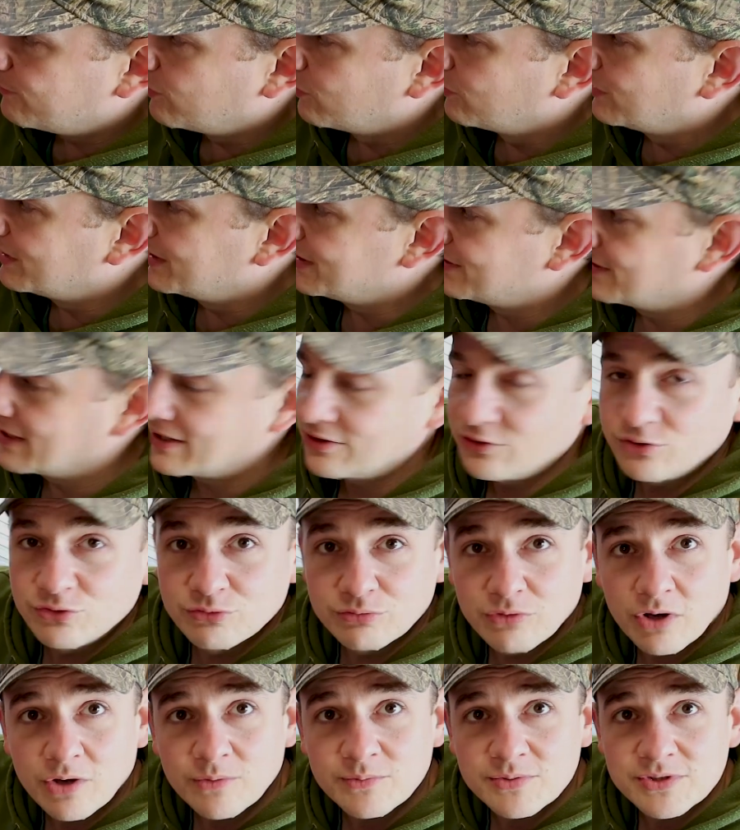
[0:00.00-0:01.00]
pulley then
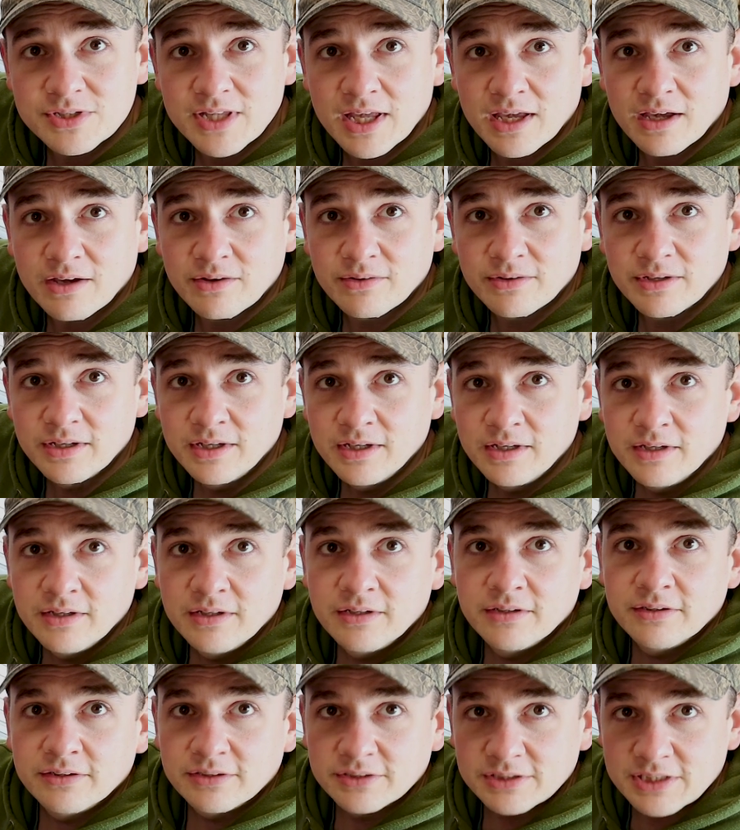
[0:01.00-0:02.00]
drops down.
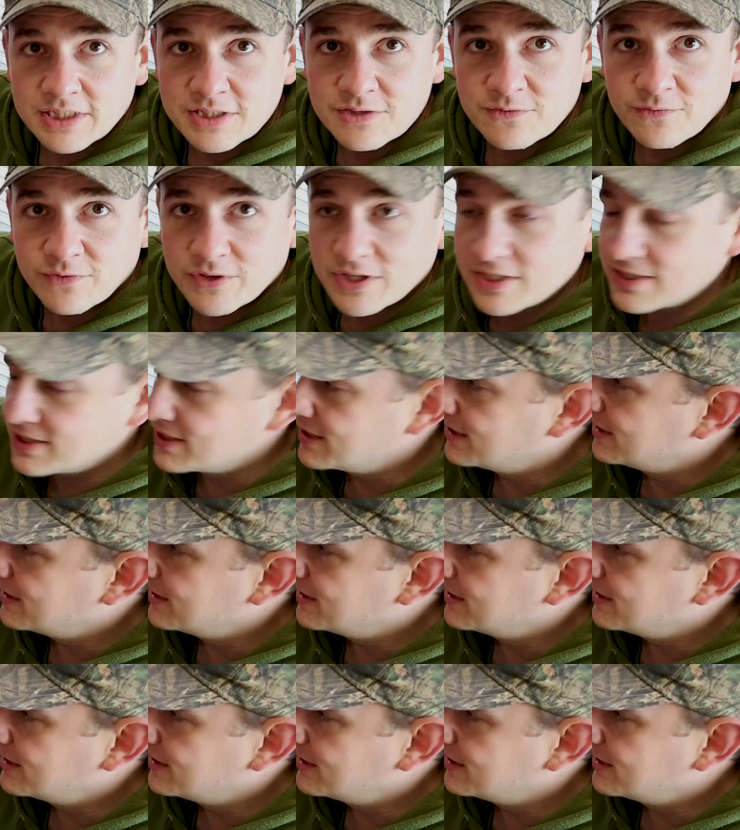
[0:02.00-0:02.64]
So that's the first